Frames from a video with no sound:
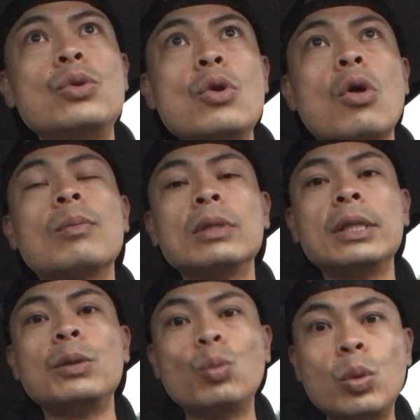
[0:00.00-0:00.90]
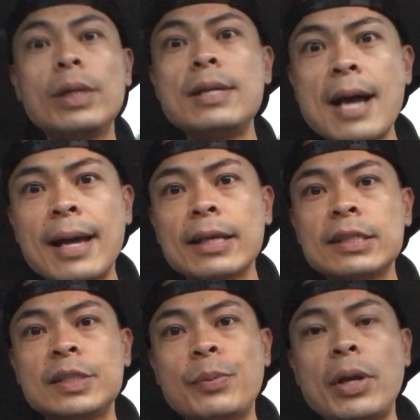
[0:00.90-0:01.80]
normally would not
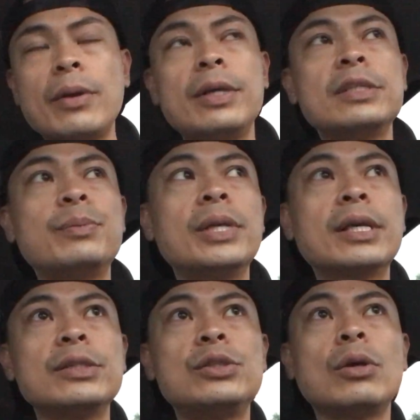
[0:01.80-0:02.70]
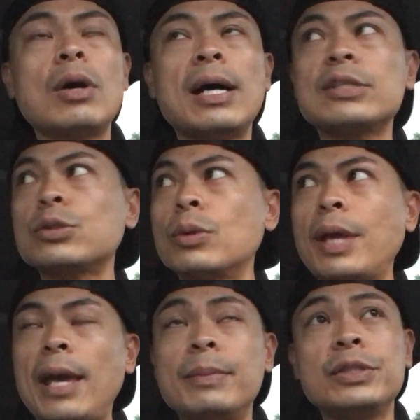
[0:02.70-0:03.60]
experience because your hustle
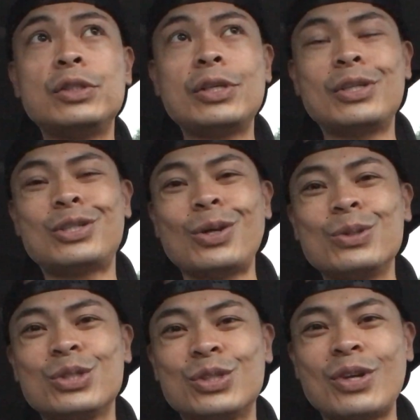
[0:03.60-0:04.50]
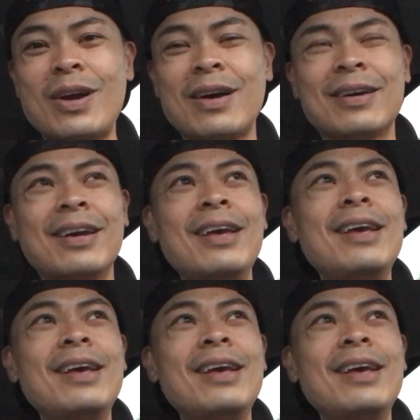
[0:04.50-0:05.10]
game is just so strong.